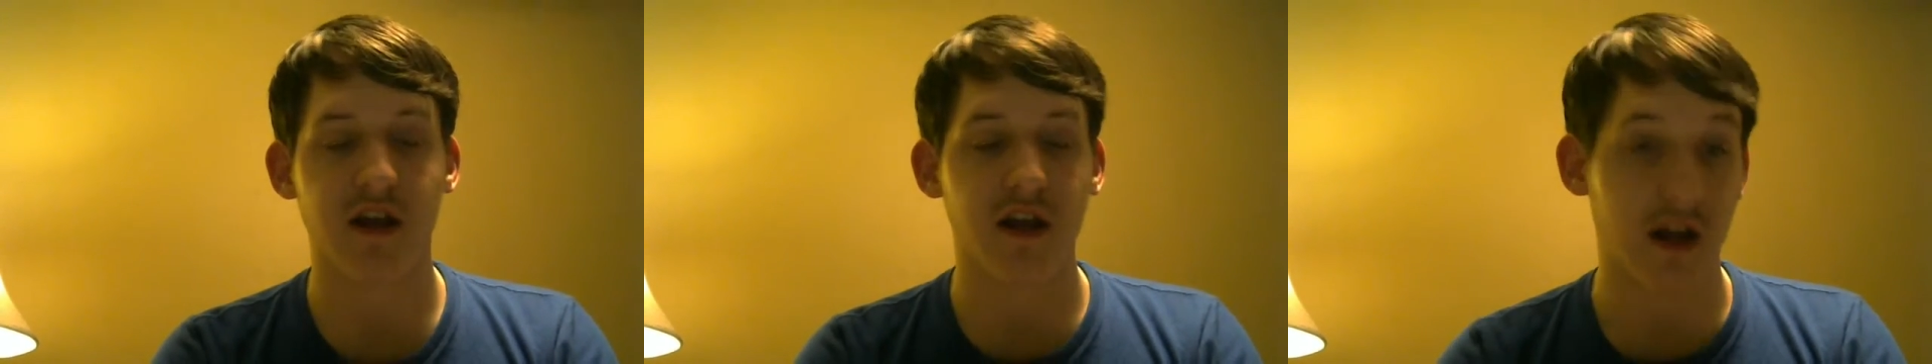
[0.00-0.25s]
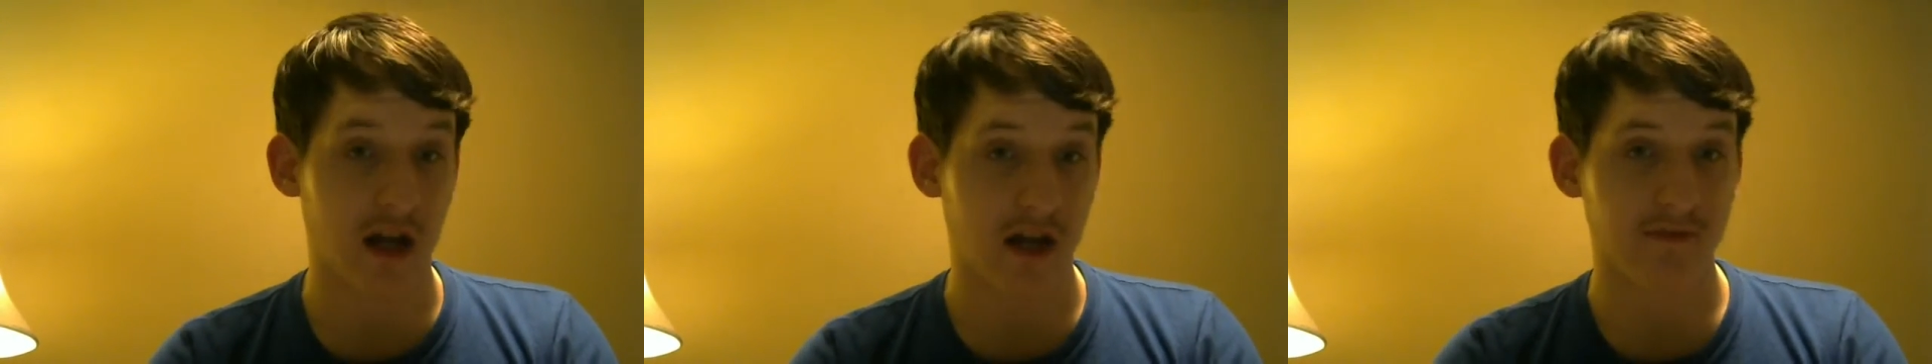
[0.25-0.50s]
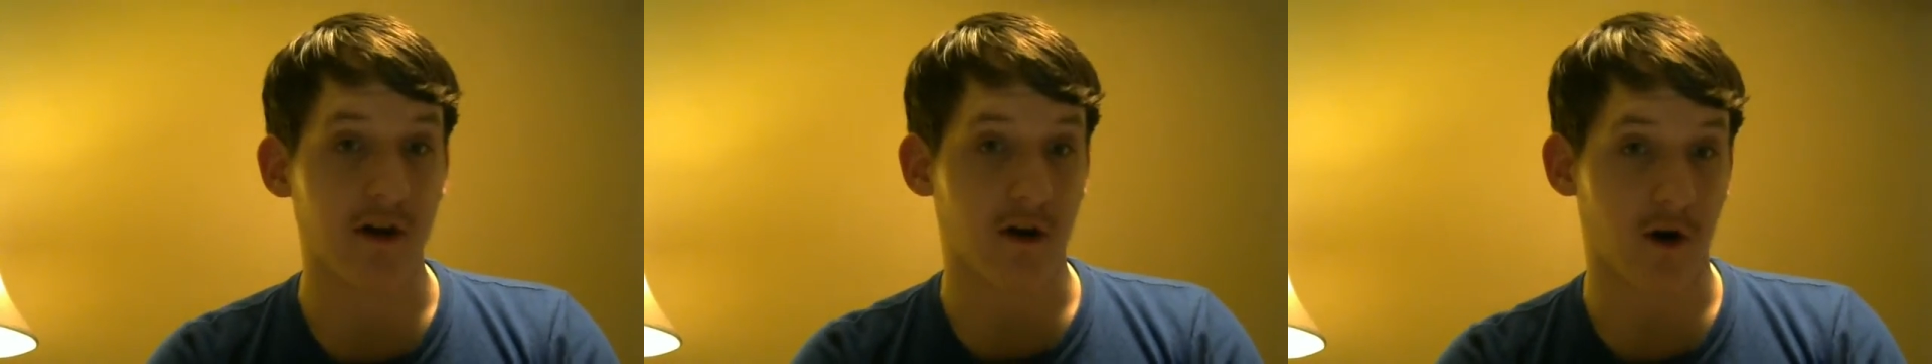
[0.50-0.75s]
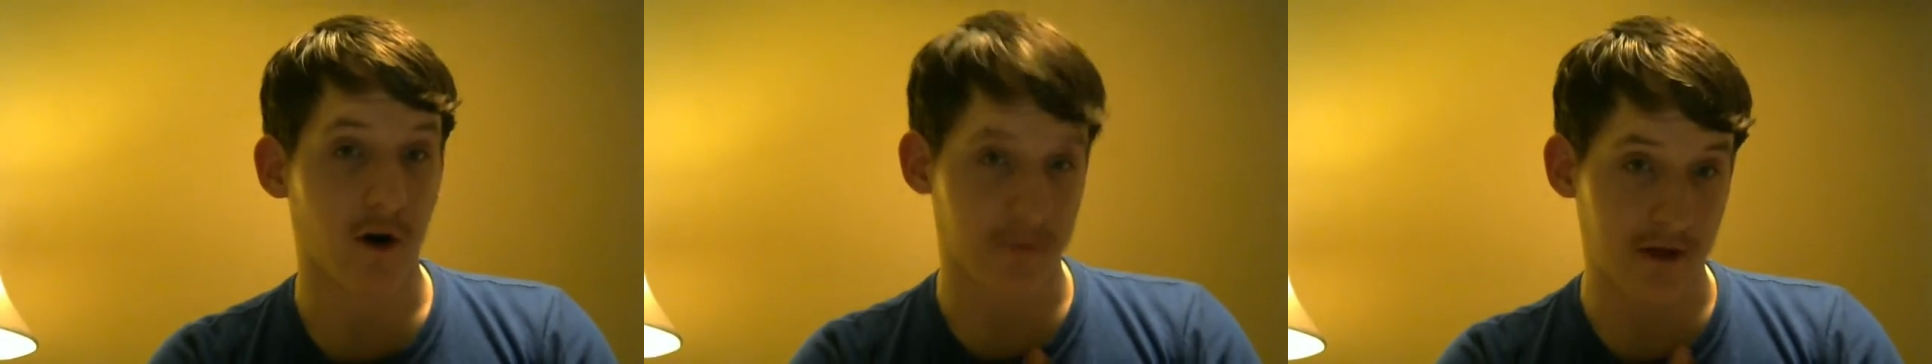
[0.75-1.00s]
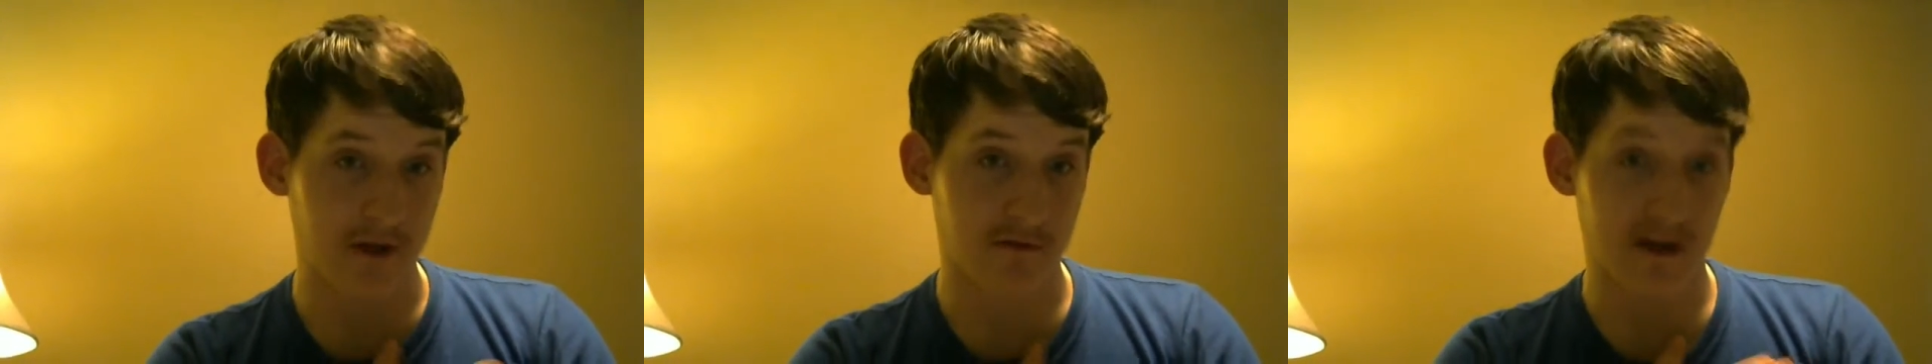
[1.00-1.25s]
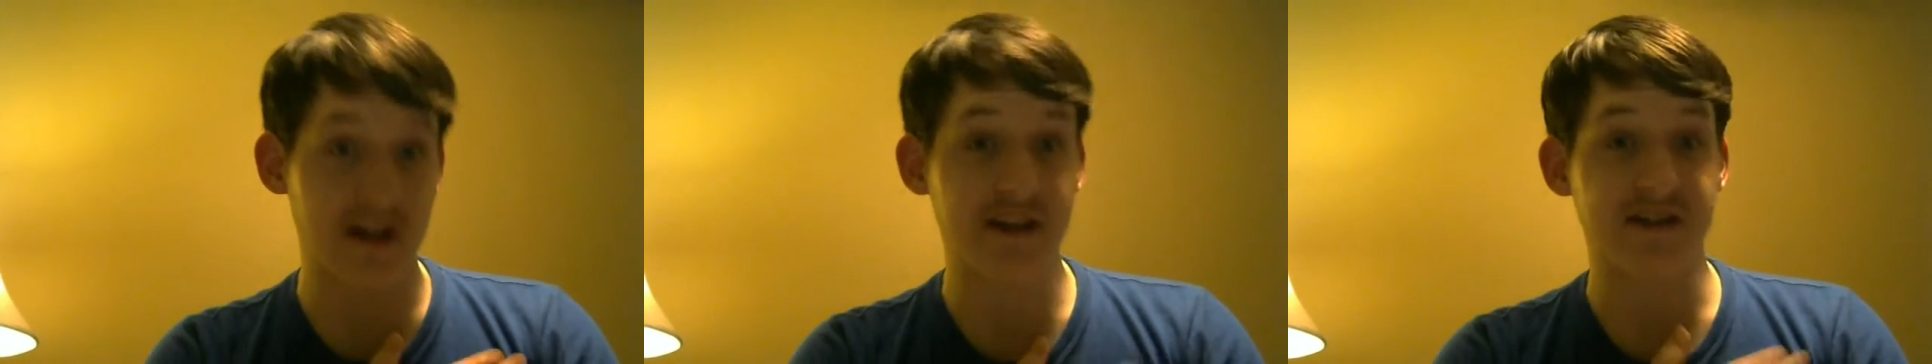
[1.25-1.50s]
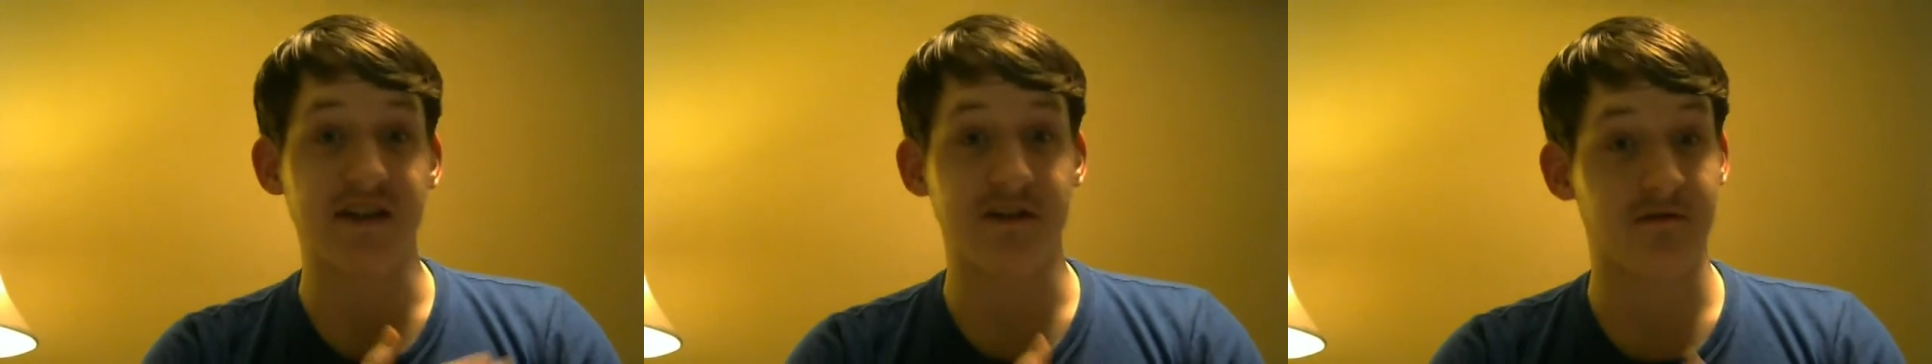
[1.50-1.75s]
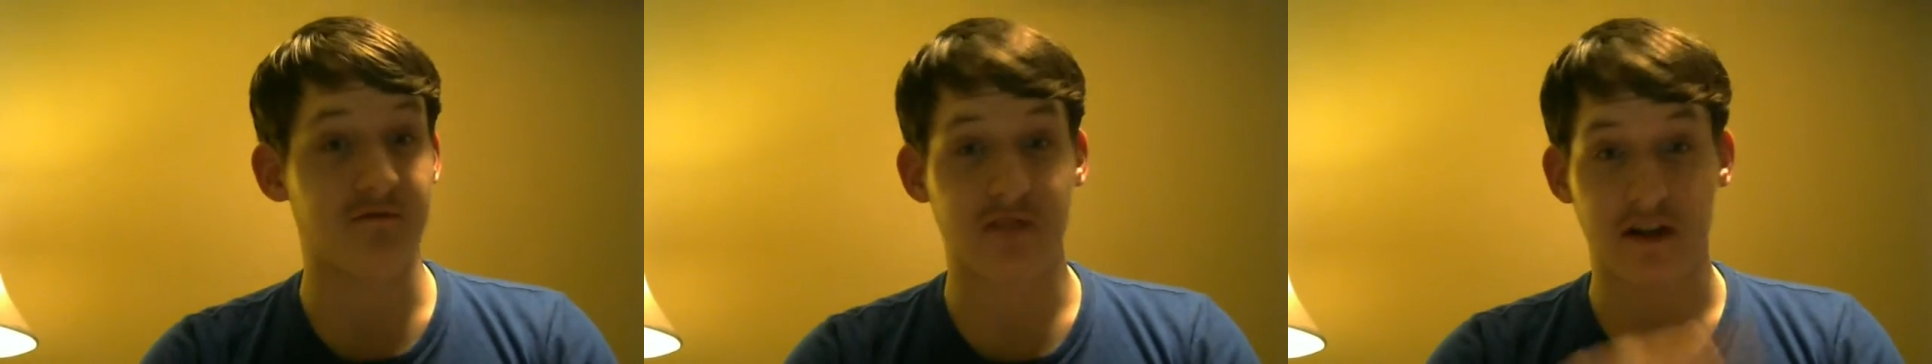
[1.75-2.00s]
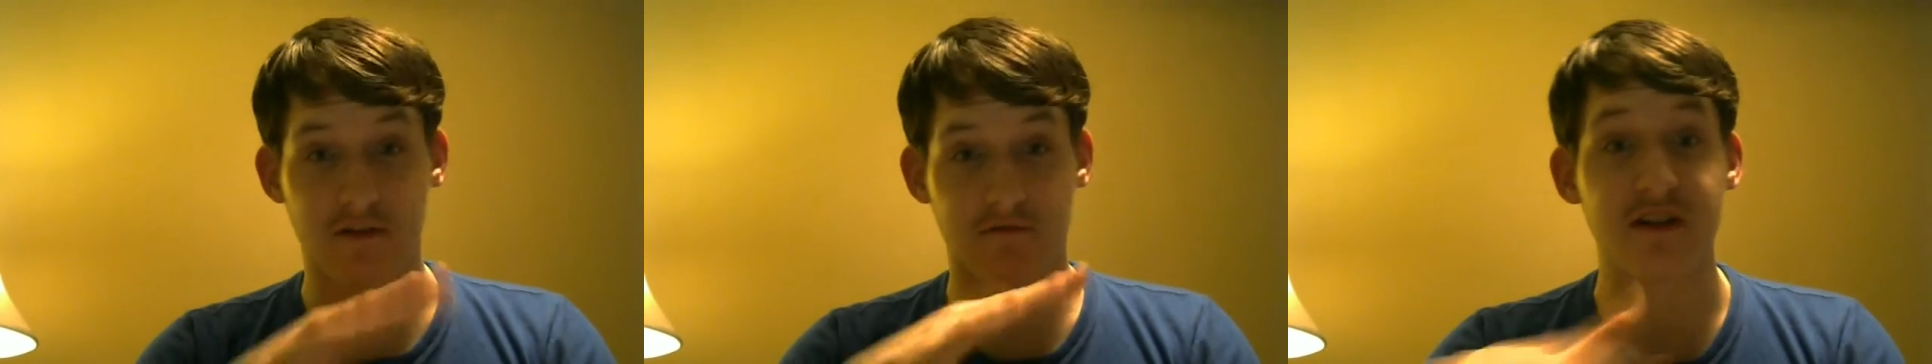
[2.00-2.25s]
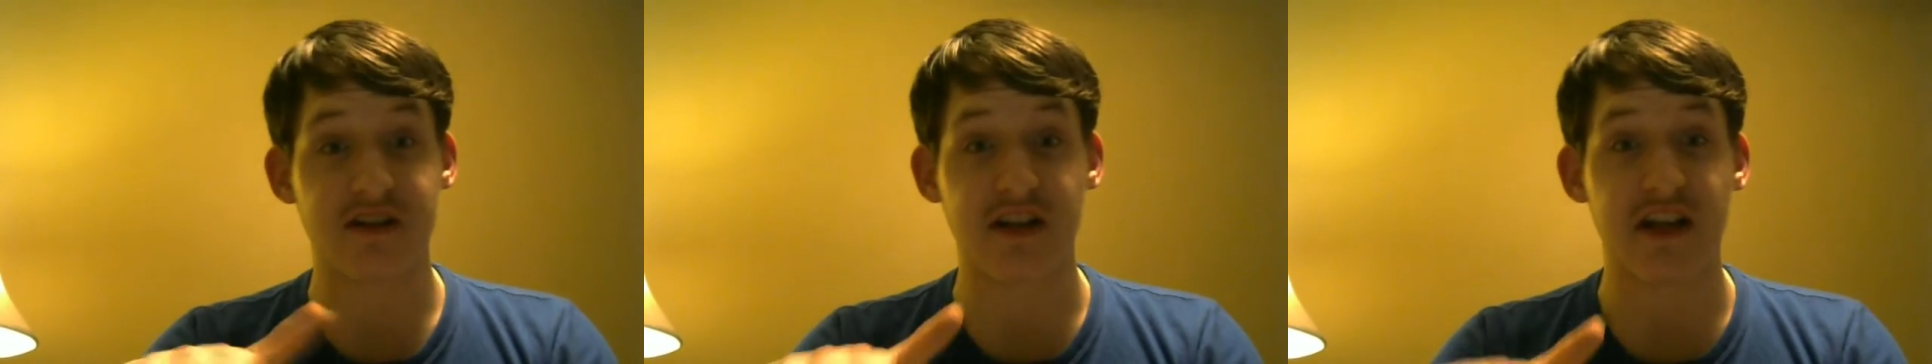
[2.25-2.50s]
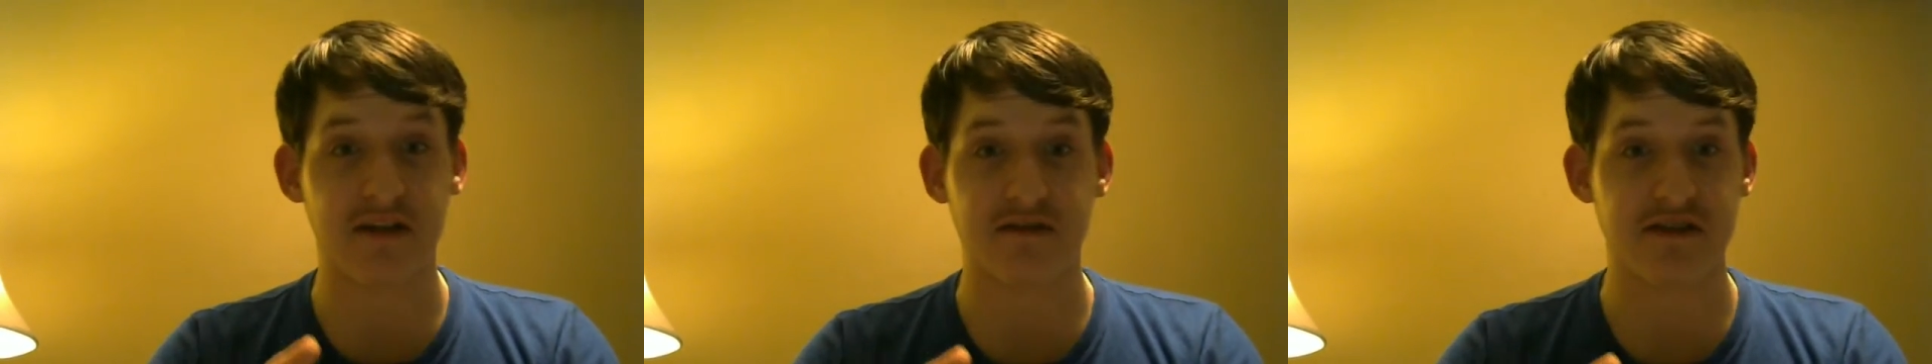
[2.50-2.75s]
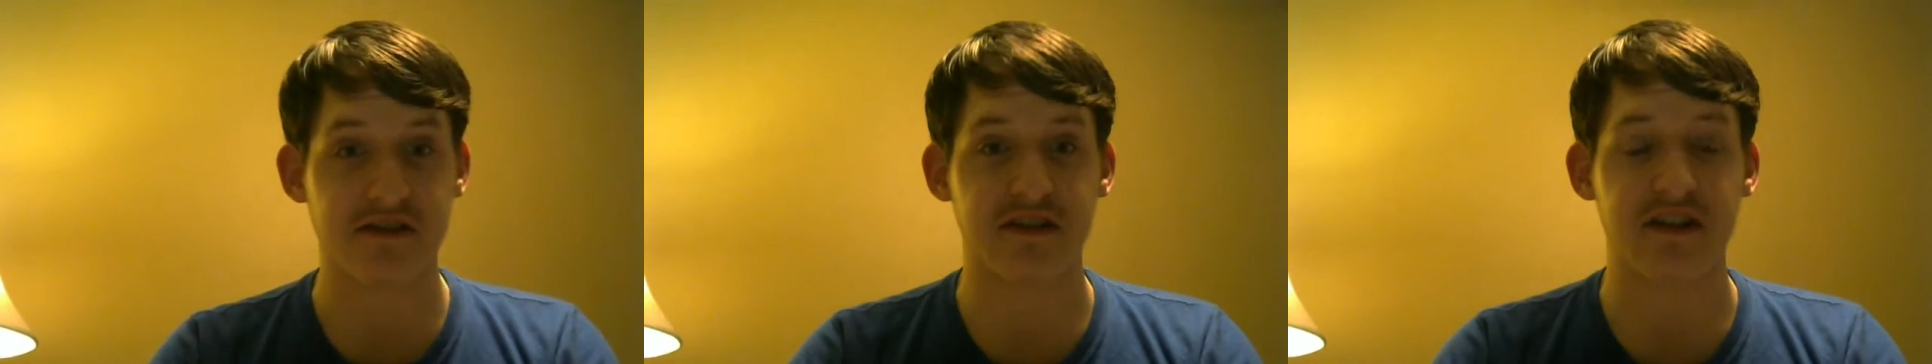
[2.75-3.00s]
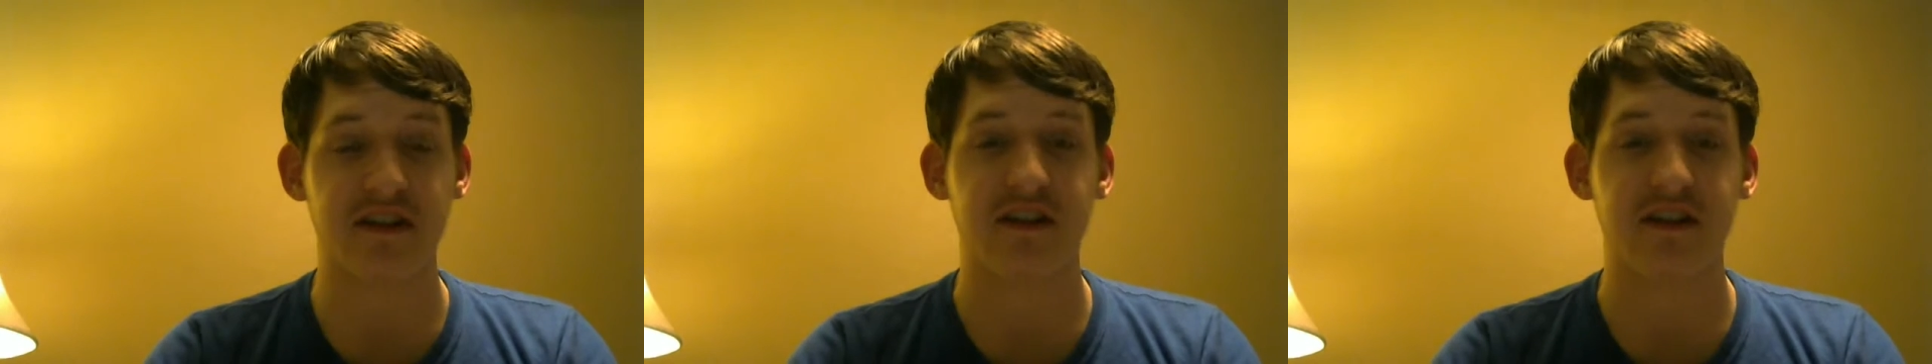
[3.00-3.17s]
and have that heartbeat racing like ridiculously.